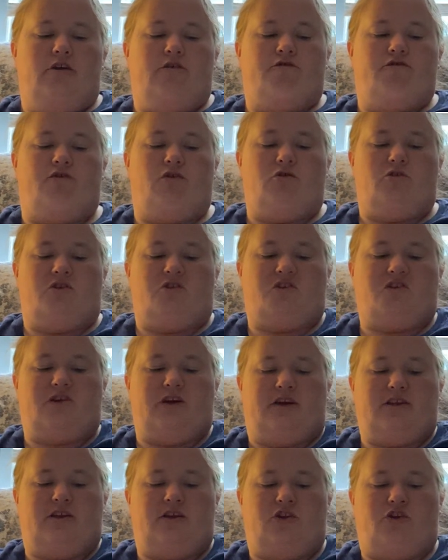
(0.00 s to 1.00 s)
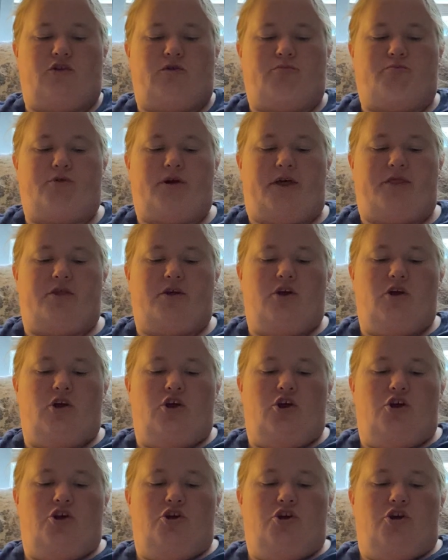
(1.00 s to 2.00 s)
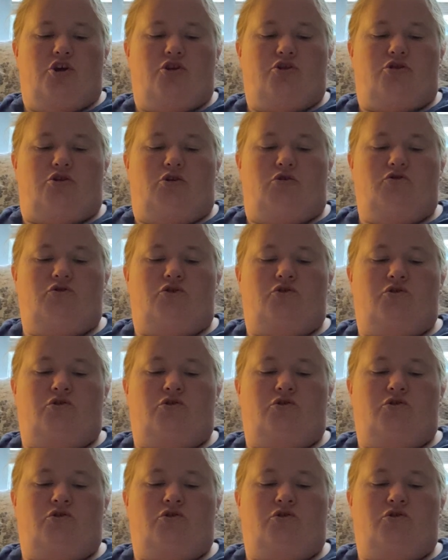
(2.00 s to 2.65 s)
Flora sucked in her breath those